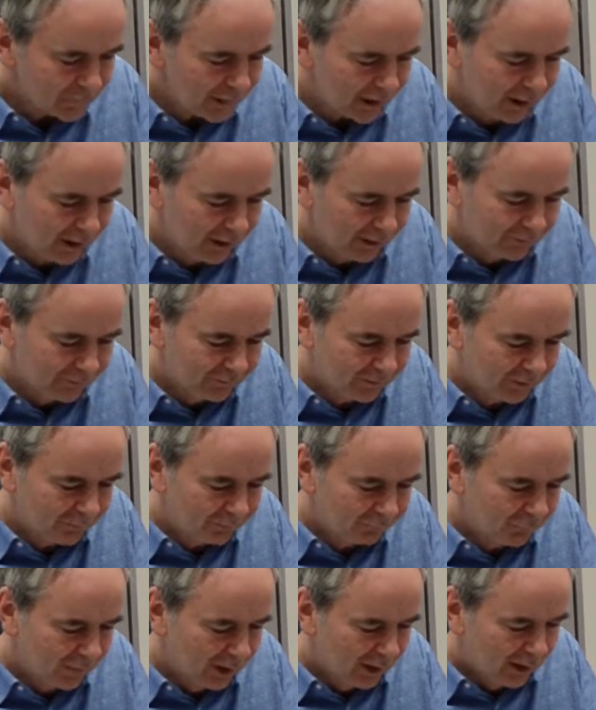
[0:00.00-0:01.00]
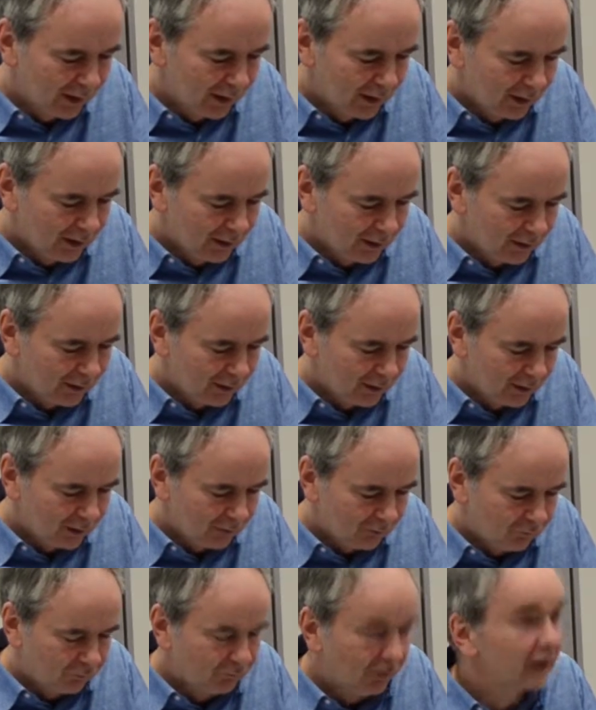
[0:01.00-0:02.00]
And
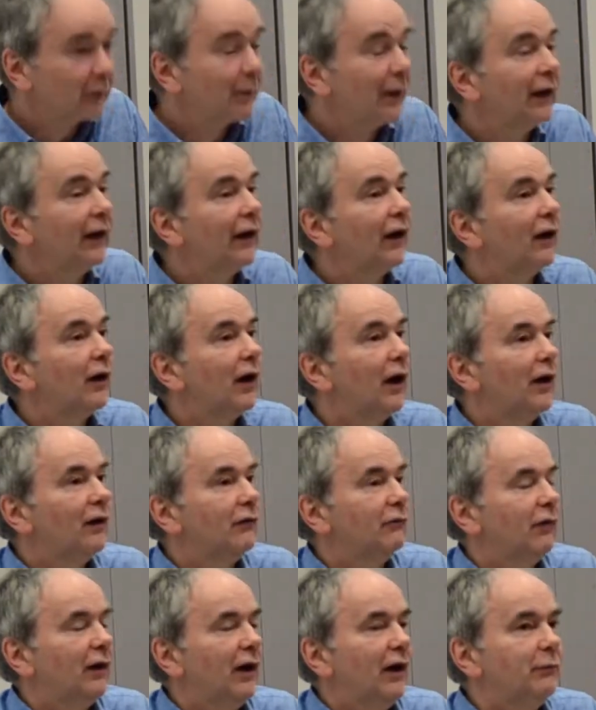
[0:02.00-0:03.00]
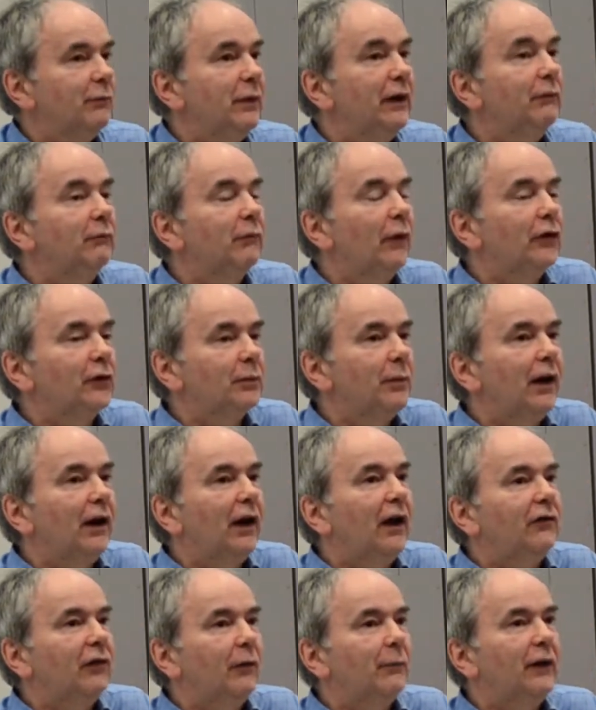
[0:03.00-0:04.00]
fundamentally, I've been, most of my
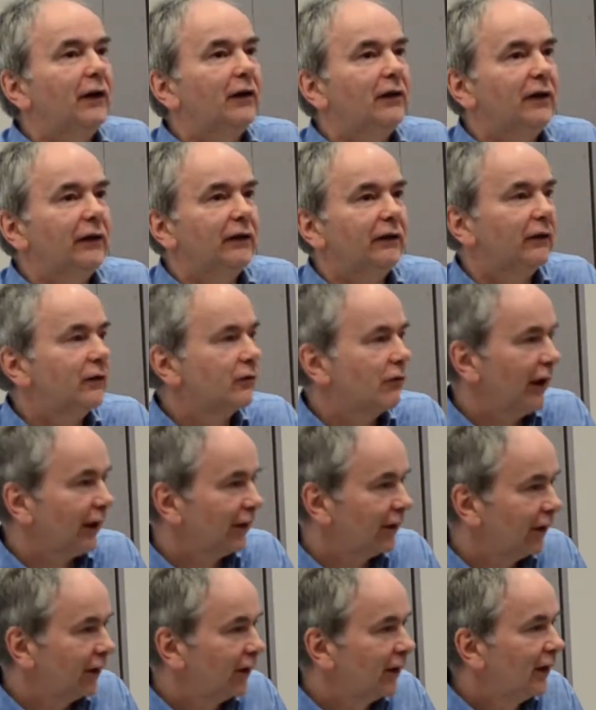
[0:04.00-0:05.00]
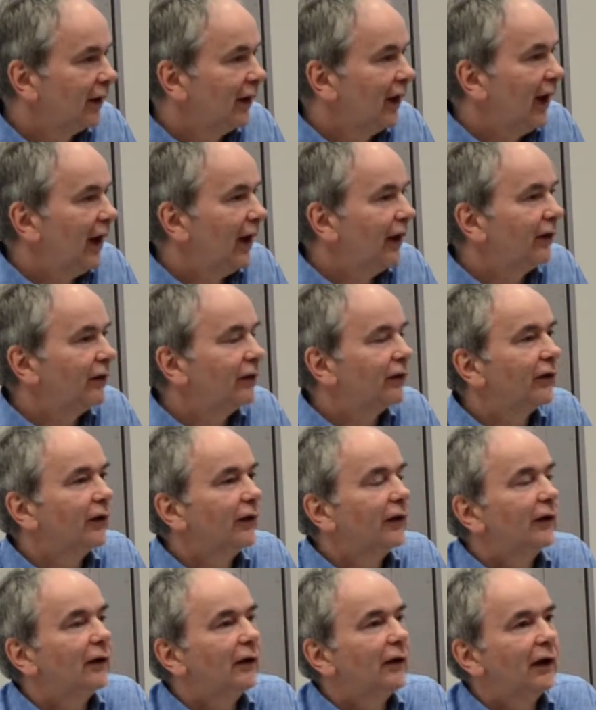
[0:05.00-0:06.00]
life, I've been a theatre director. And
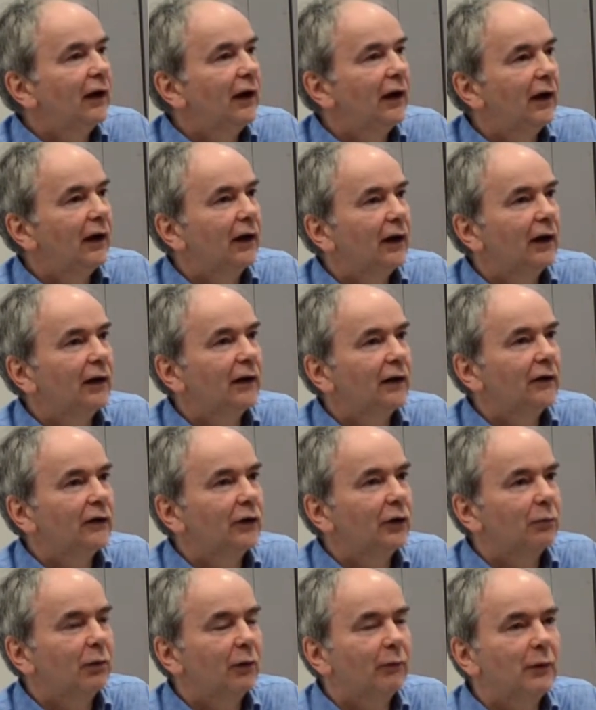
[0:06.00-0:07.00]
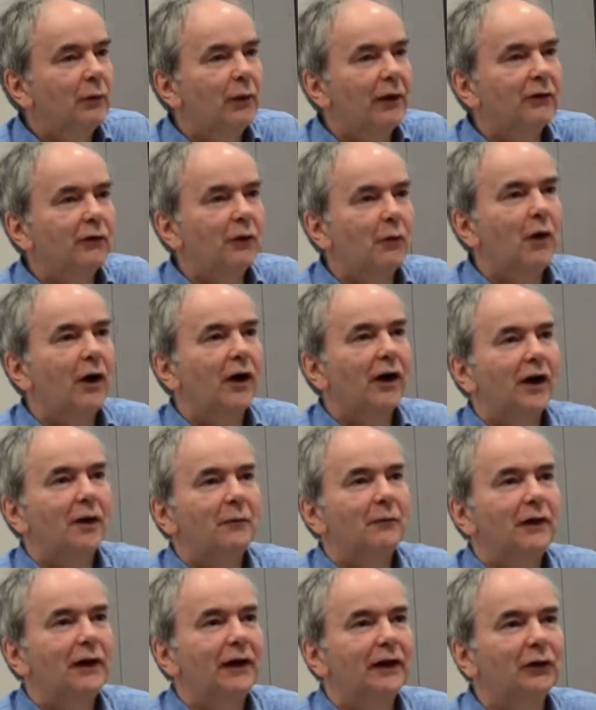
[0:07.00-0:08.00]
you're probably wondering why
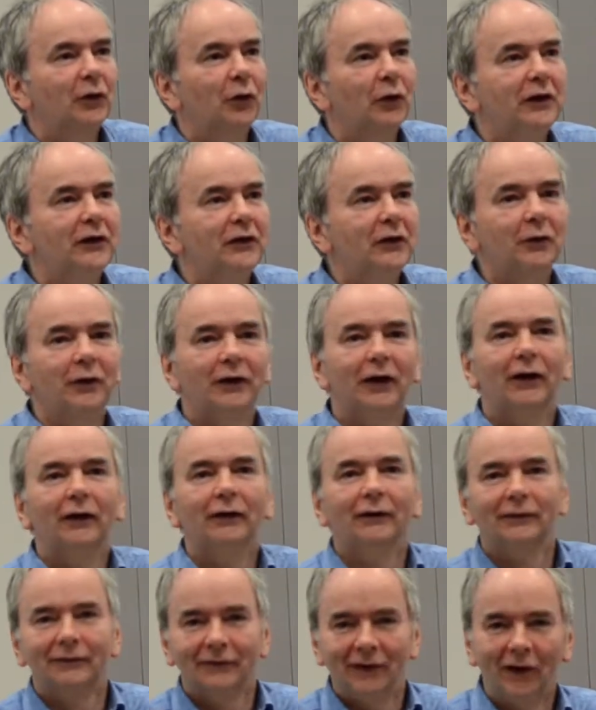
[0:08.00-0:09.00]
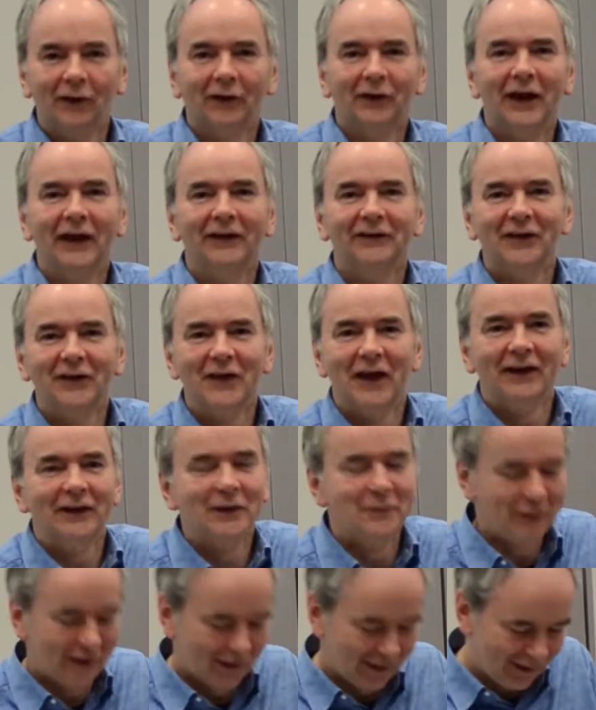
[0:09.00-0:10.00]
I'm here talking to you, and I'll get to
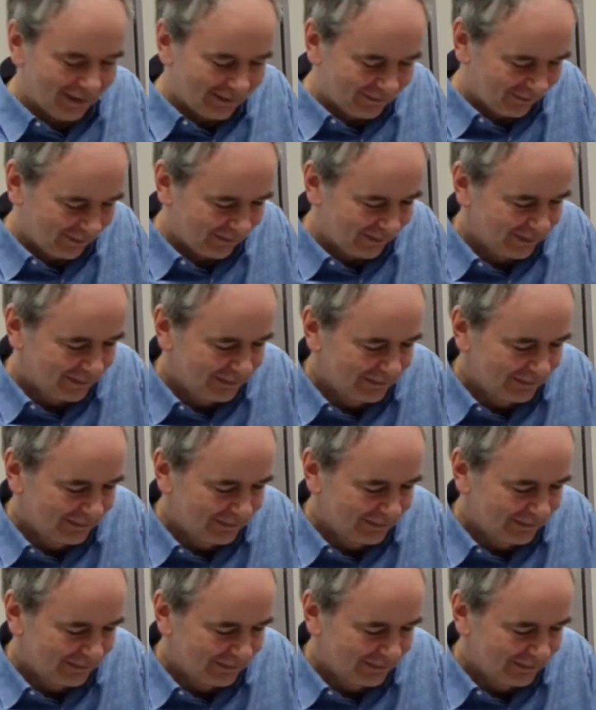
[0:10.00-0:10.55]
that a bit later.